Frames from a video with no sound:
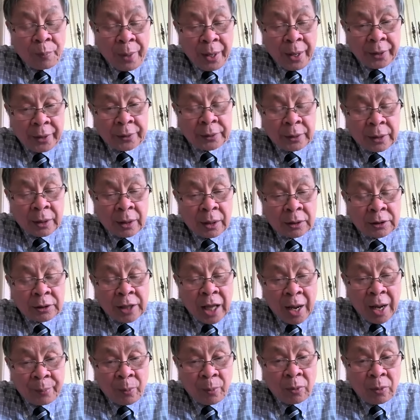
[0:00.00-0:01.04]
made uh,
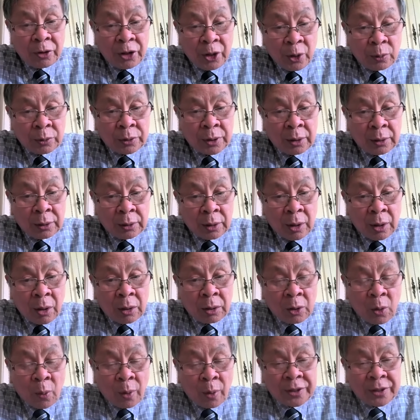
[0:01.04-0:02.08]
sample using
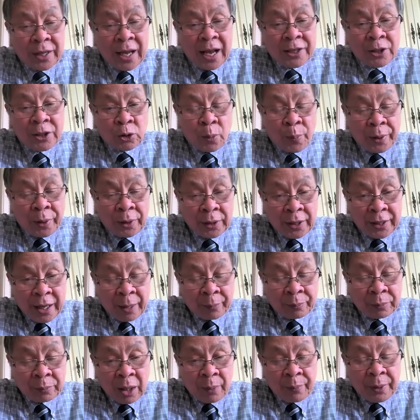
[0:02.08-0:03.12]
a quasi-isotropic
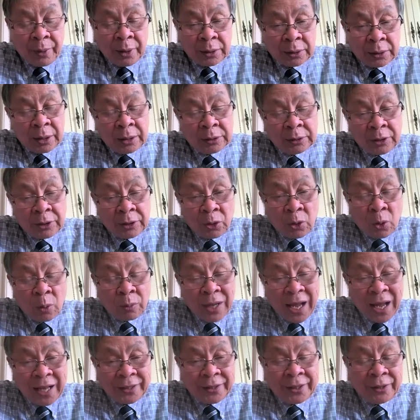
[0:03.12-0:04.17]
layer. That means the
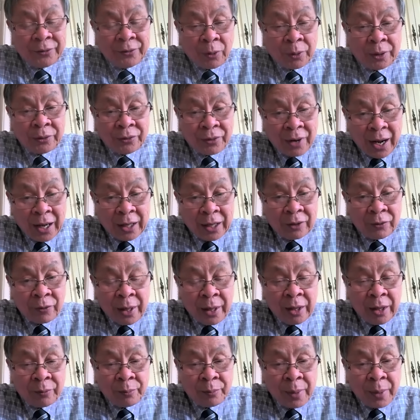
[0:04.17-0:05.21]
09D45.
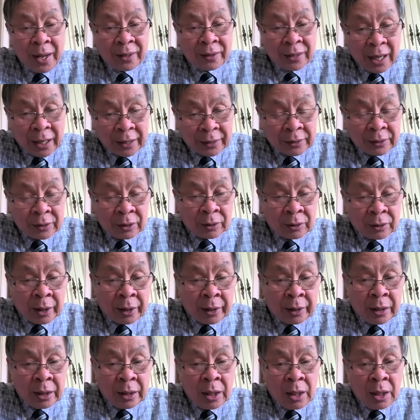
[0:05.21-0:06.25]
We have made that.
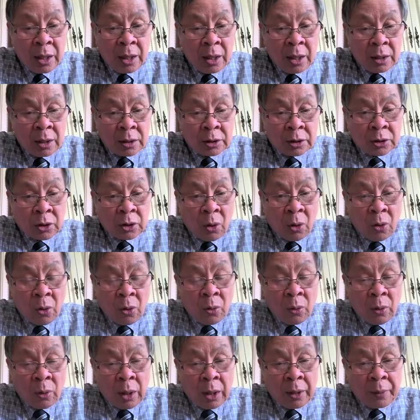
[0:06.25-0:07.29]
Okay.
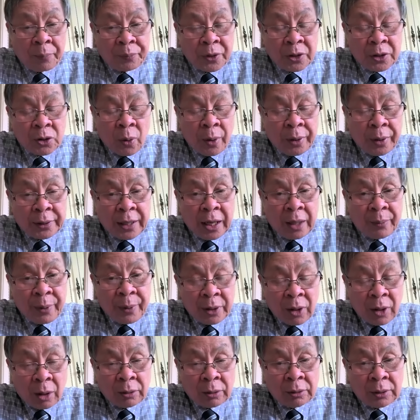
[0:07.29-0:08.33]
So, um, so it can
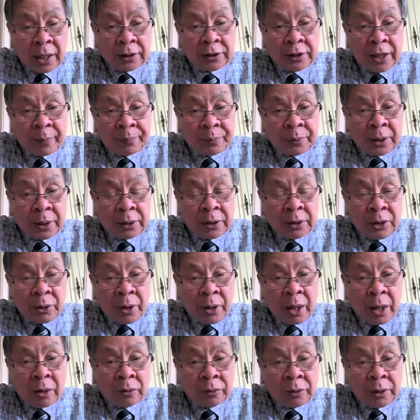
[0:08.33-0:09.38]
be done, except that you
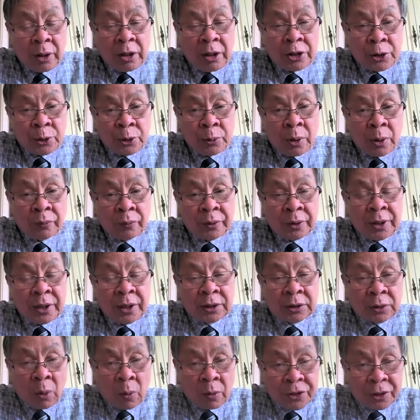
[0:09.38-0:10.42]
have the issue of the
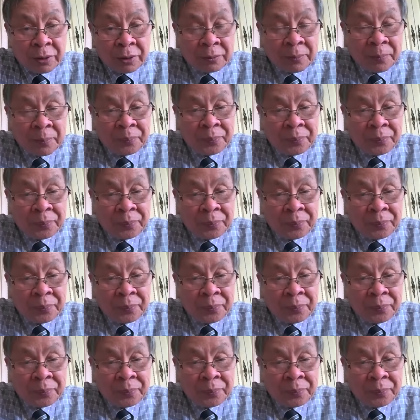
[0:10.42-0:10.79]
distortion.